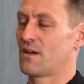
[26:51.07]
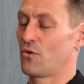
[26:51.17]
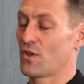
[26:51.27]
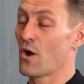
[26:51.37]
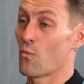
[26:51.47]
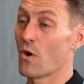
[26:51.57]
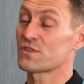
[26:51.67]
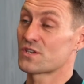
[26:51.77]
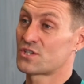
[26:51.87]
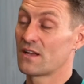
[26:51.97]
although it
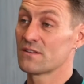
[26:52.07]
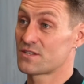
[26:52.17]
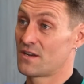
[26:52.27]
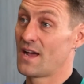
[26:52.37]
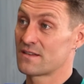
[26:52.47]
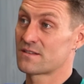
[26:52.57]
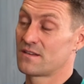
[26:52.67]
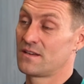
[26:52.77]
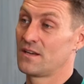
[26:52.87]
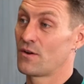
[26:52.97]
was a challenge, and
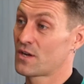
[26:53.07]
as you know,